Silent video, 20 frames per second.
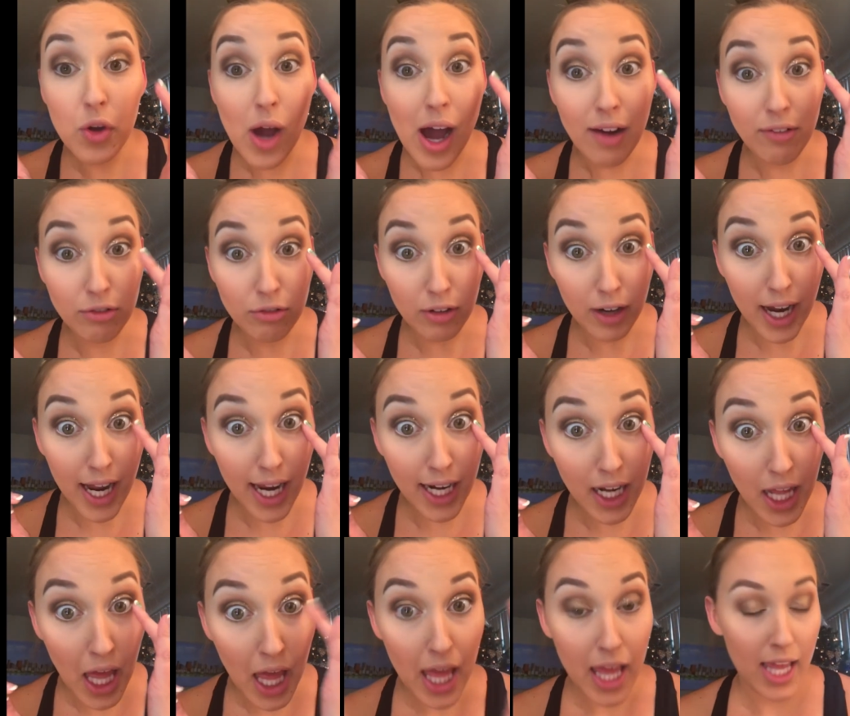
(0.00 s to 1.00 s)
you have
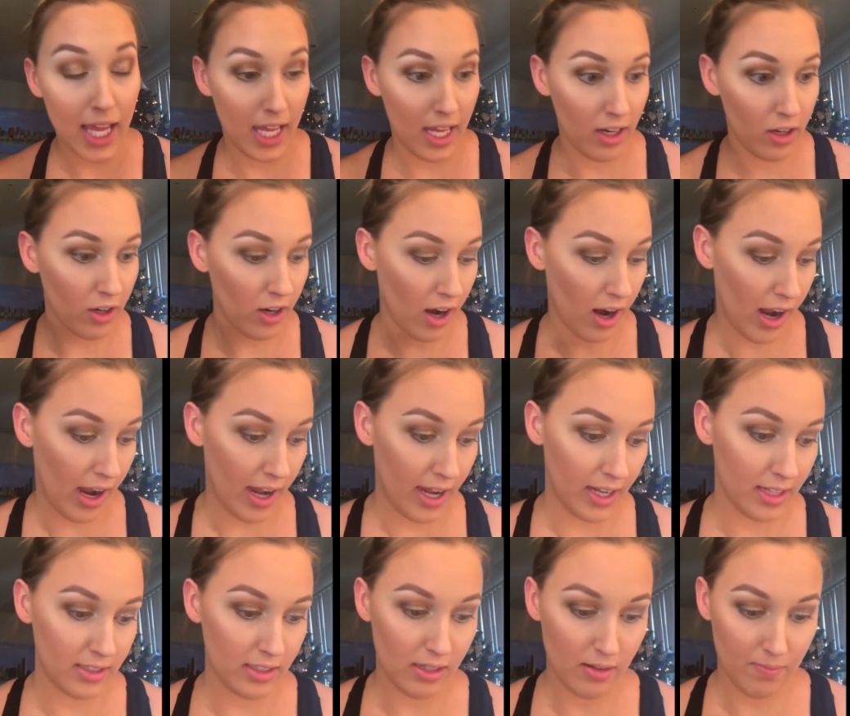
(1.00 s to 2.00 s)
red inner
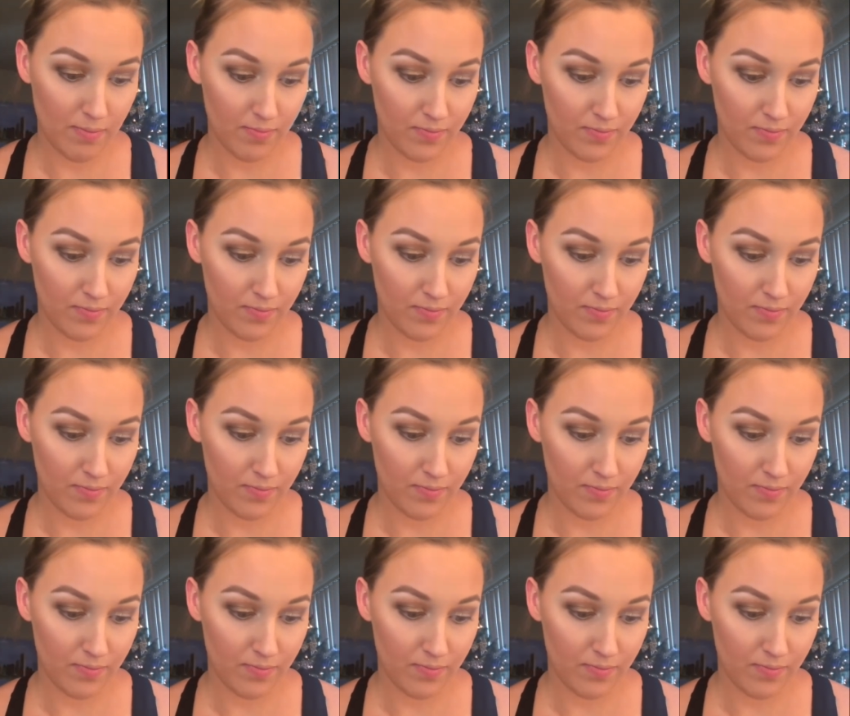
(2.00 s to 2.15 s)
eyes,